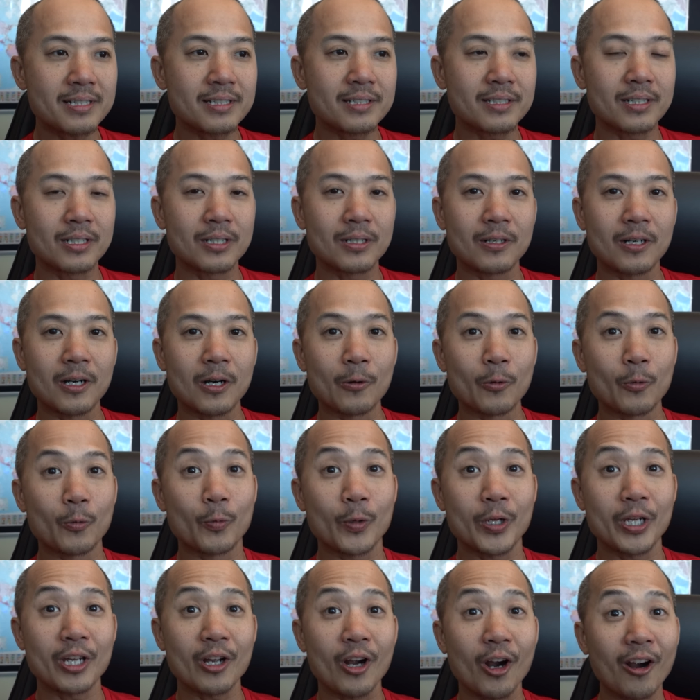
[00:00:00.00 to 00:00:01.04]
So
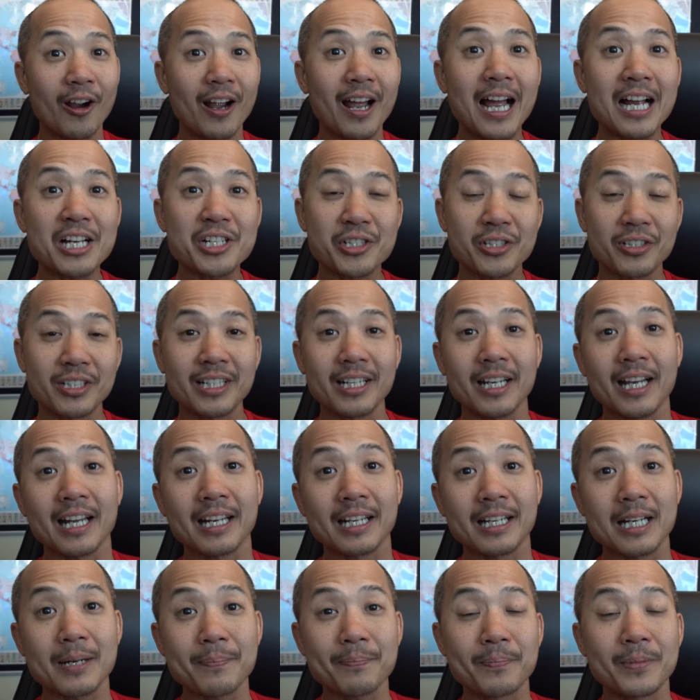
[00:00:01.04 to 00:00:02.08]
we are actually
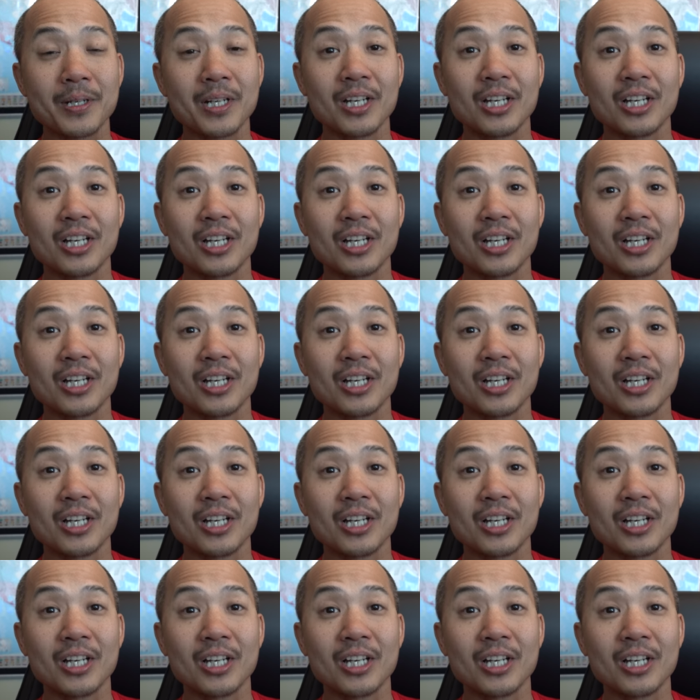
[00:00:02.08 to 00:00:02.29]
heading up